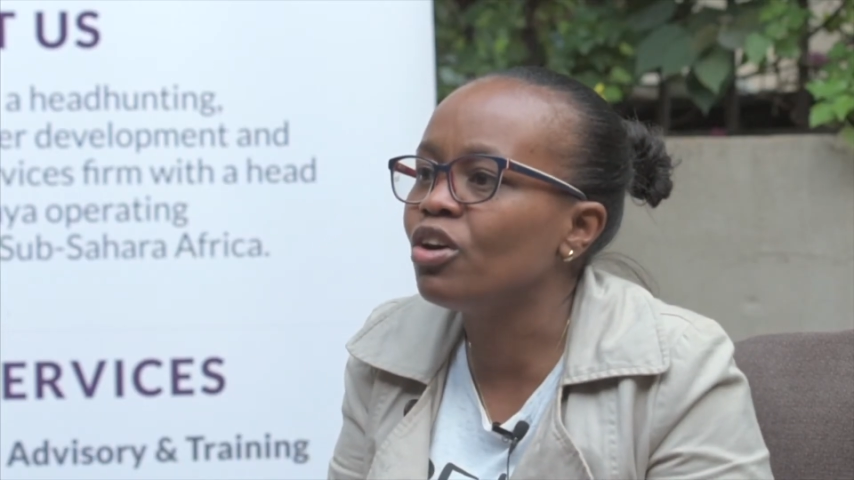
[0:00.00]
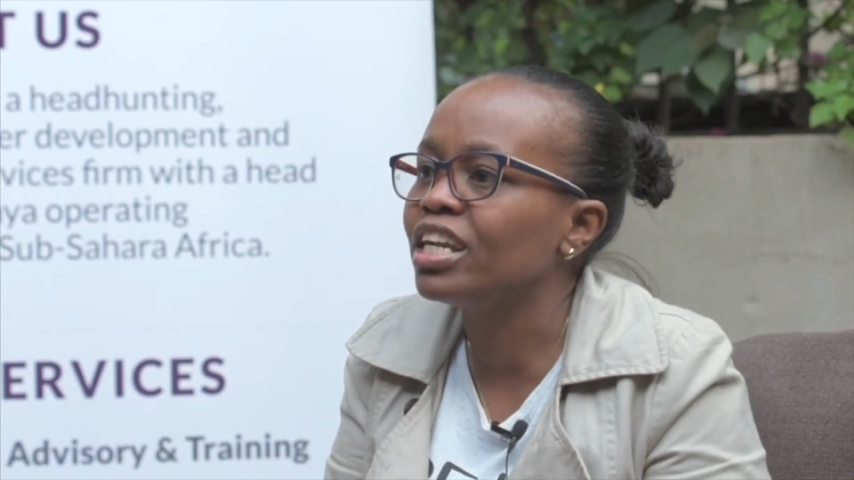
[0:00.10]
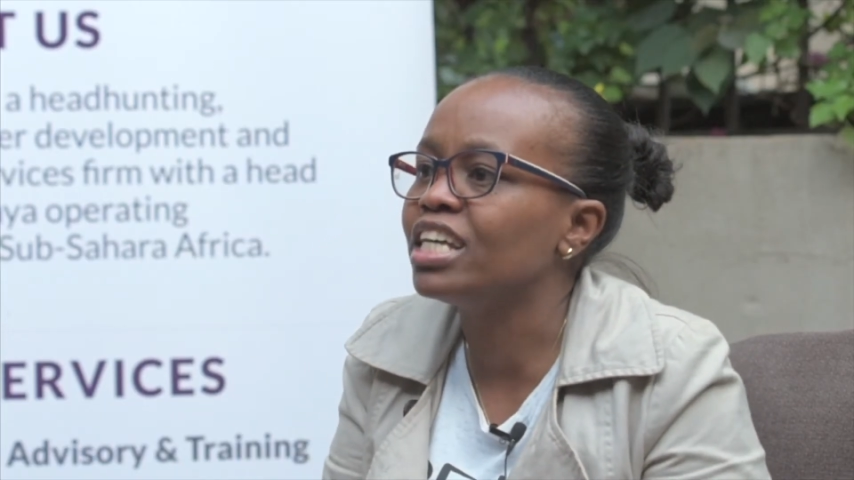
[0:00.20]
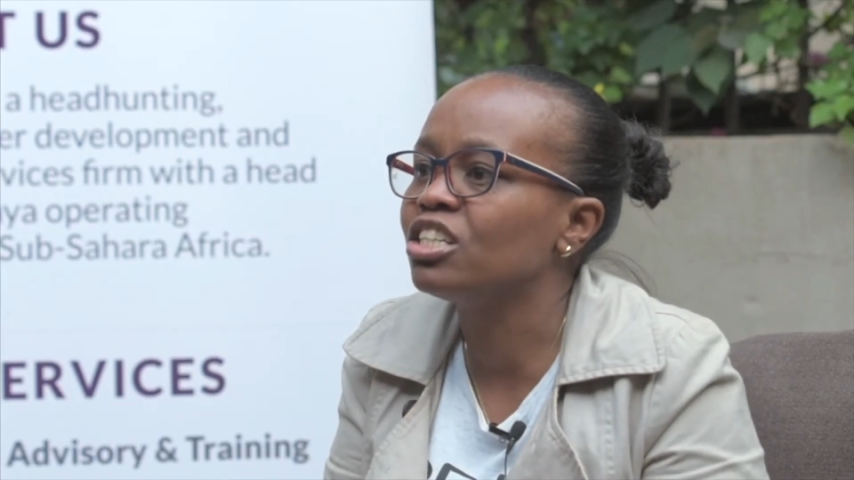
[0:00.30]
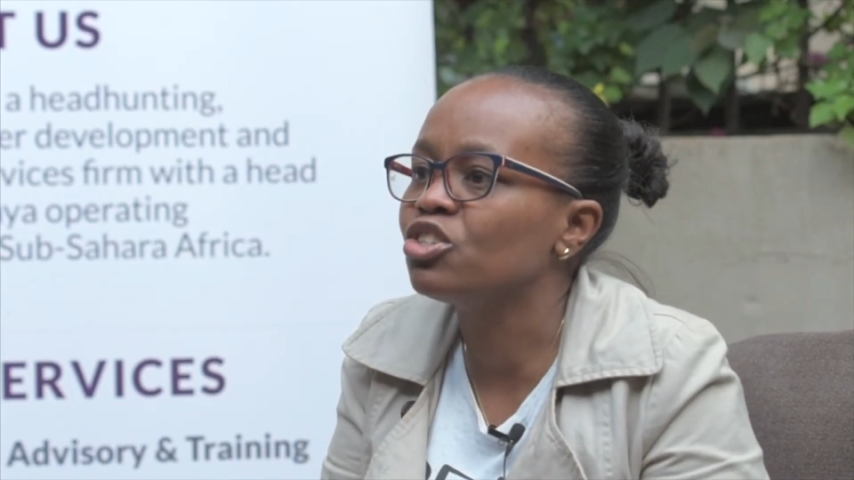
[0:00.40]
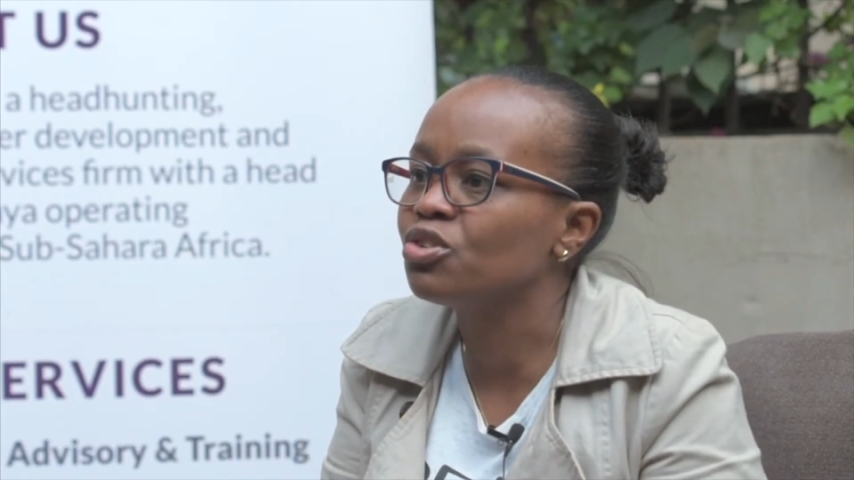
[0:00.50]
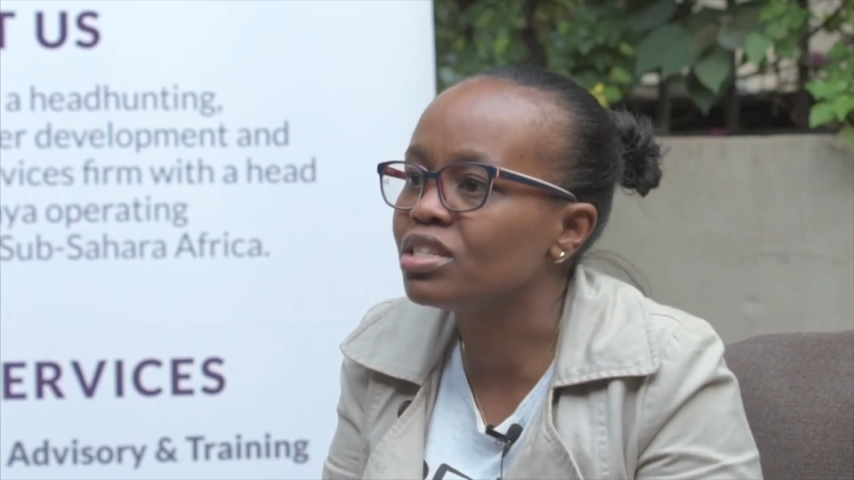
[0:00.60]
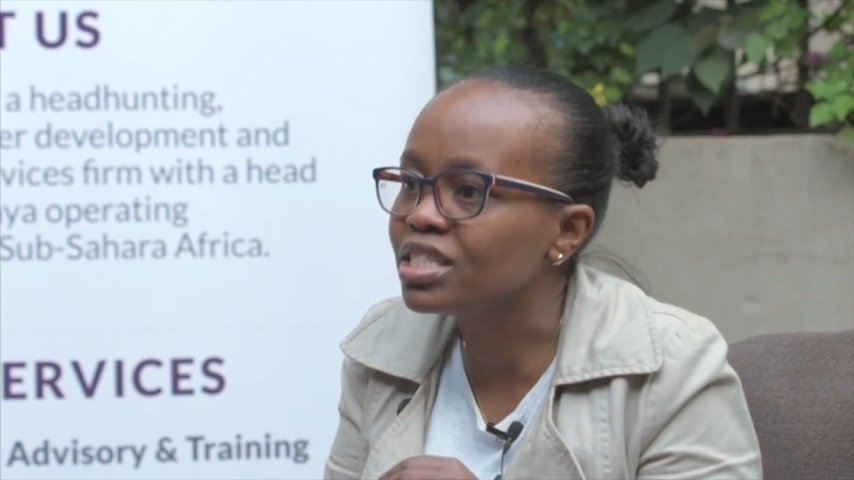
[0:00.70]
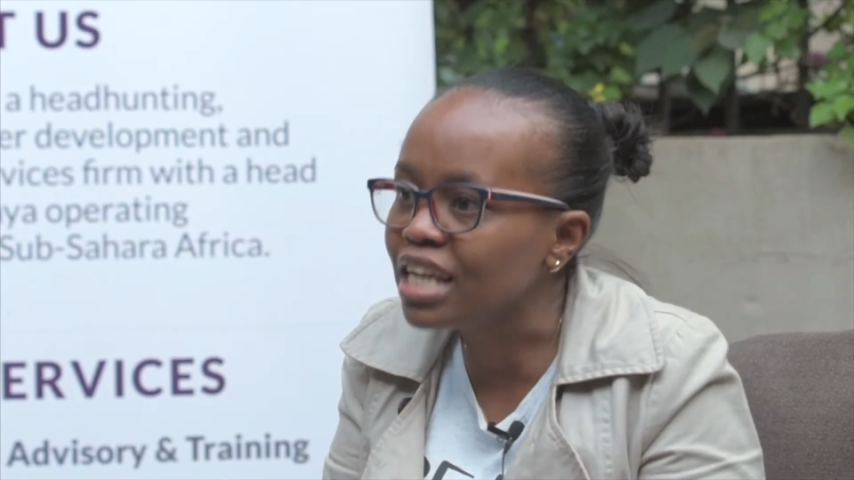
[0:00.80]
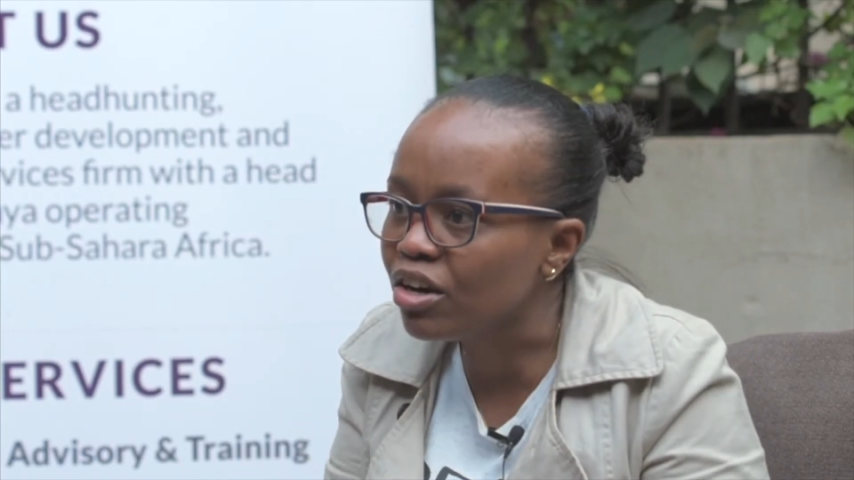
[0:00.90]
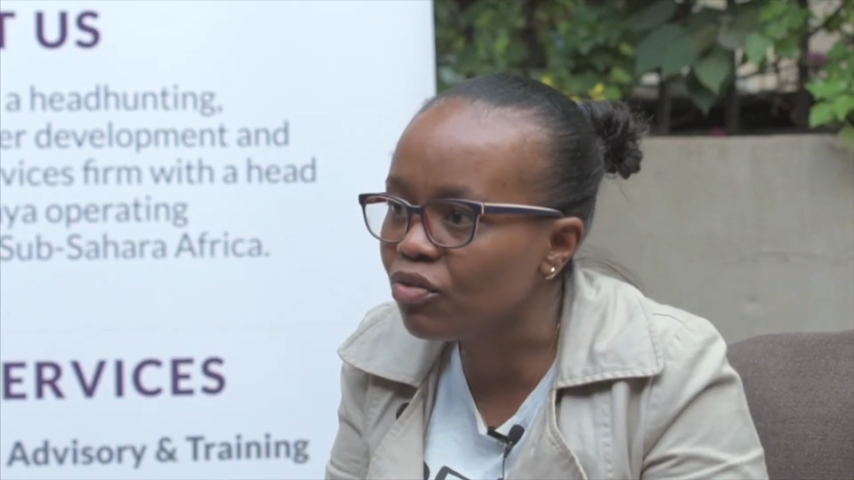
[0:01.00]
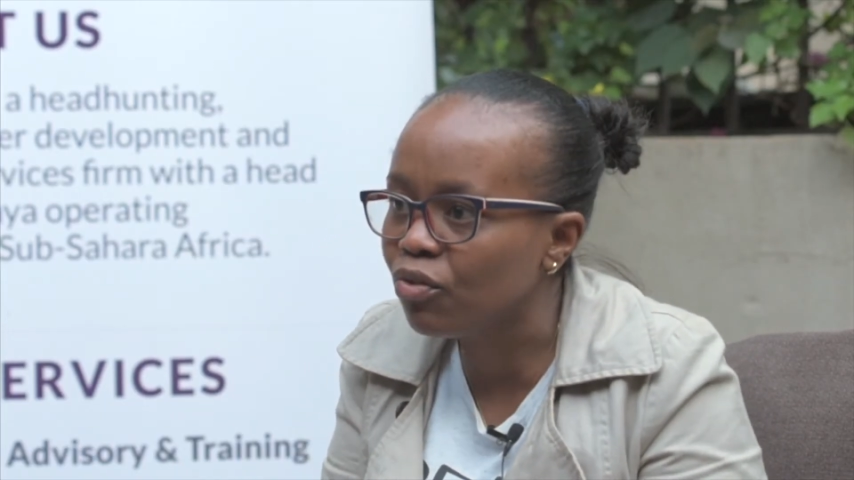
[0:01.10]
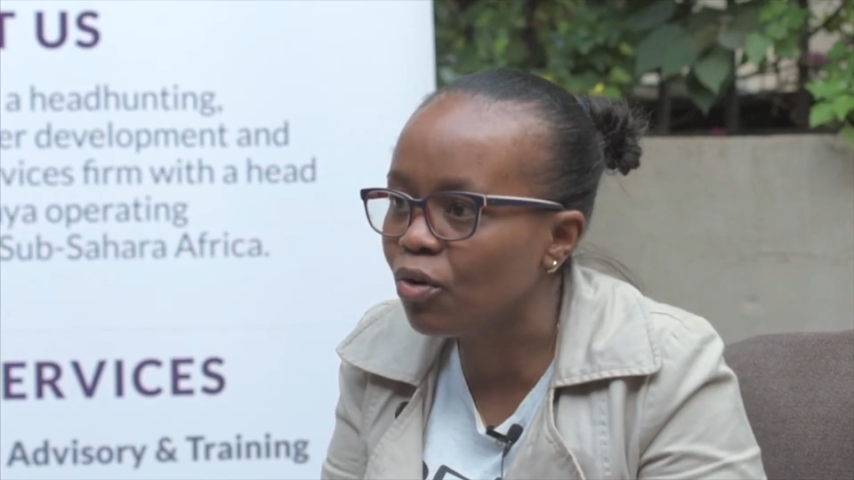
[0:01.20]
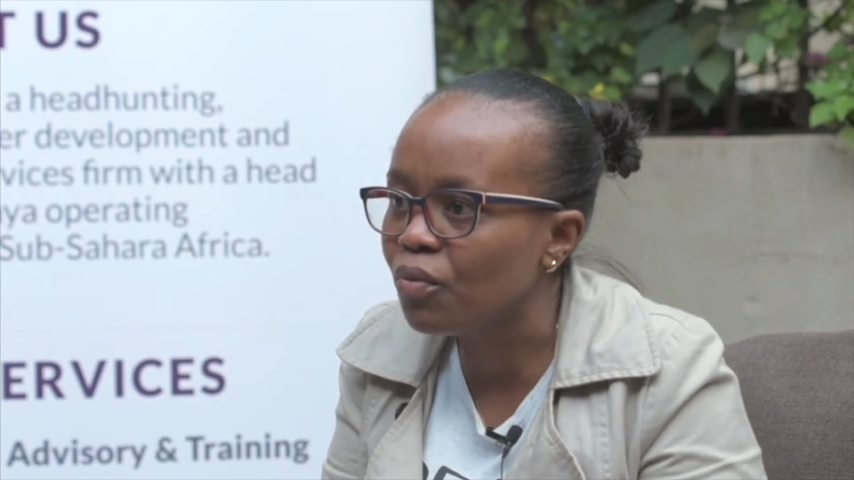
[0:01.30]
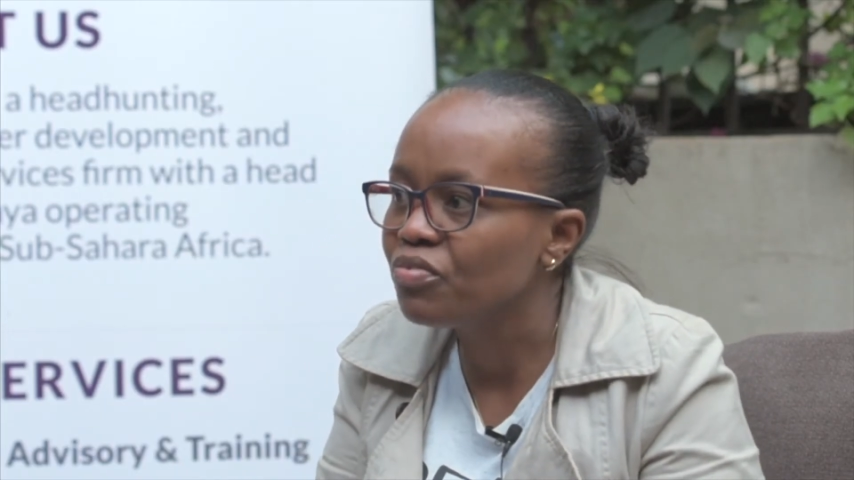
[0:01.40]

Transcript: organization stand for?